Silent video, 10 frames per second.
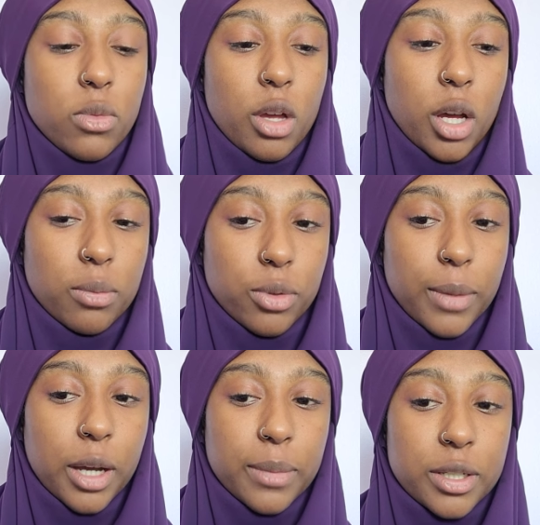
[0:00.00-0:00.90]

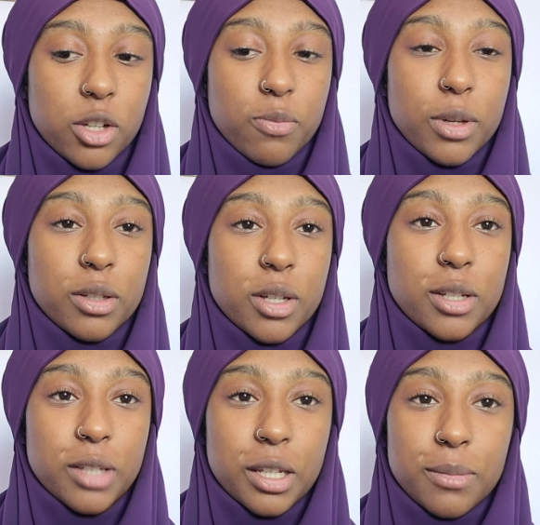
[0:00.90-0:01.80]
remind myself, but
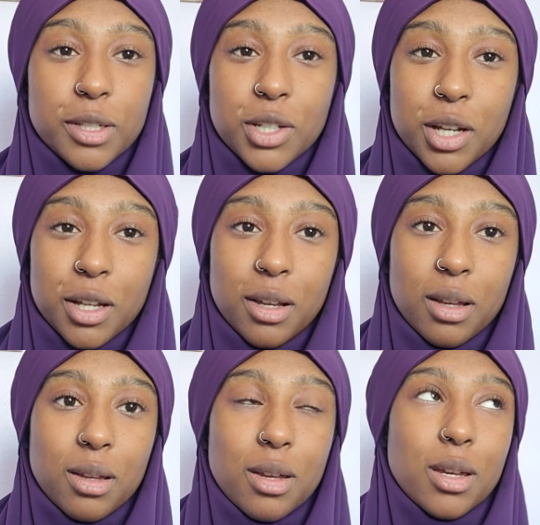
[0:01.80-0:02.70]
taking my shahada
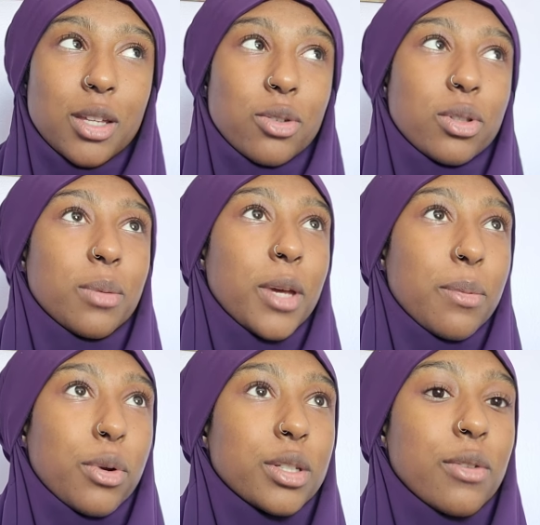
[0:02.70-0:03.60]
and doing the
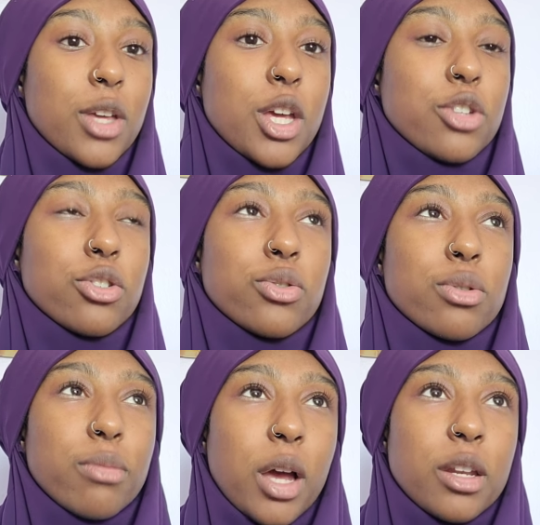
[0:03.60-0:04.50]
paperwork and stuff just
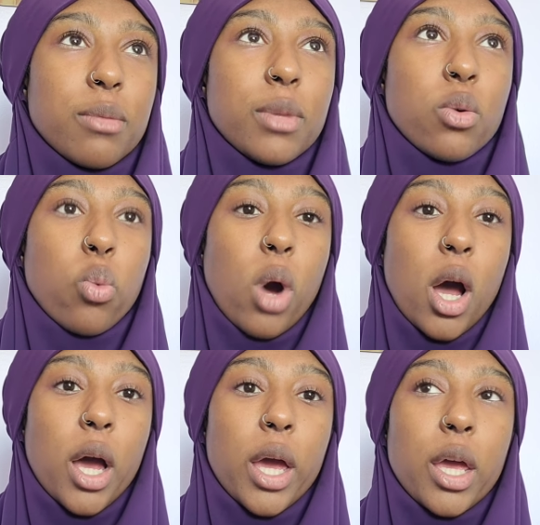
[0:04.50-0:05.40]
reminded me
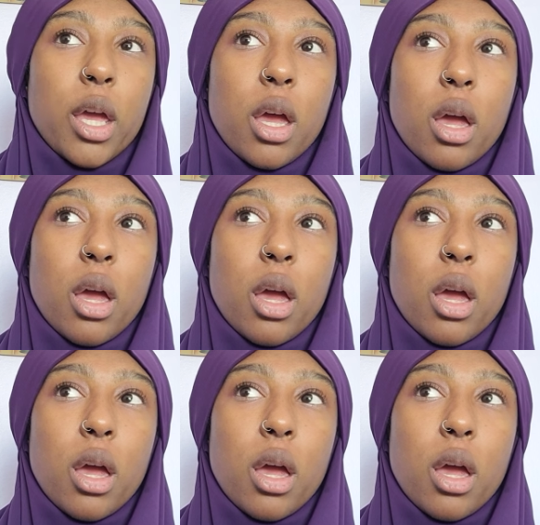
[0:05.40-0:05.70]
why.